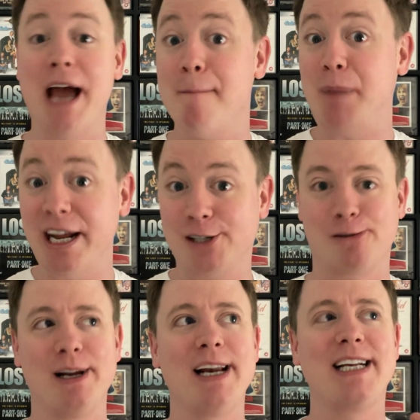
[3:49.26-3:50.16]
yeah, Bates
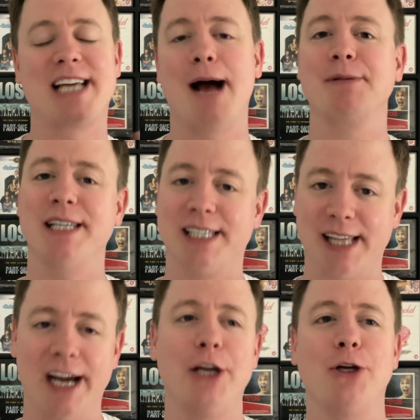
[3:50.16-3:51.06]
really taps into
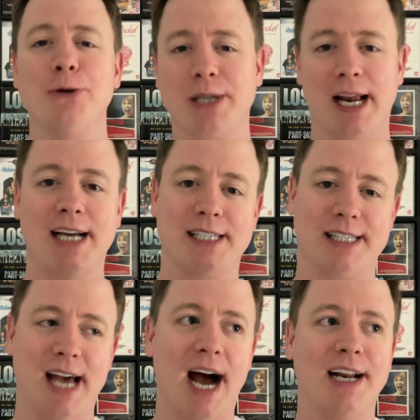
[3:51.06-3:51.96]
that. He
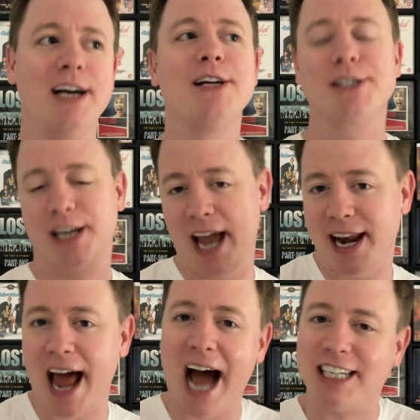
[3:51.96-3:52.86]
utilizes that to
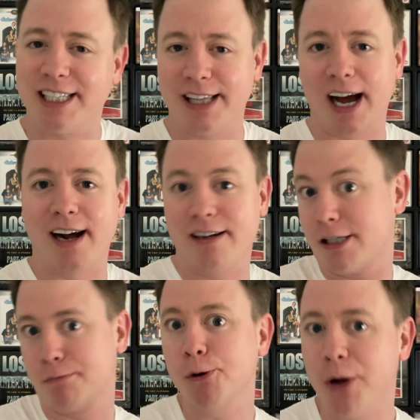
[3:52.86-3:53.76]
again add to that
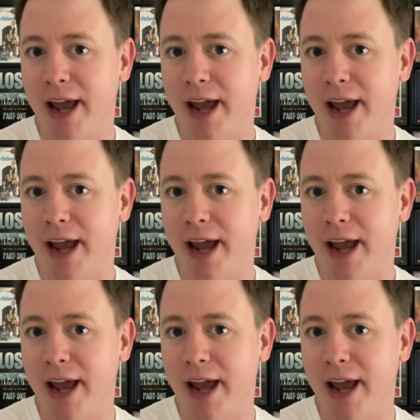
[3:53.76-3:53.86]
spooky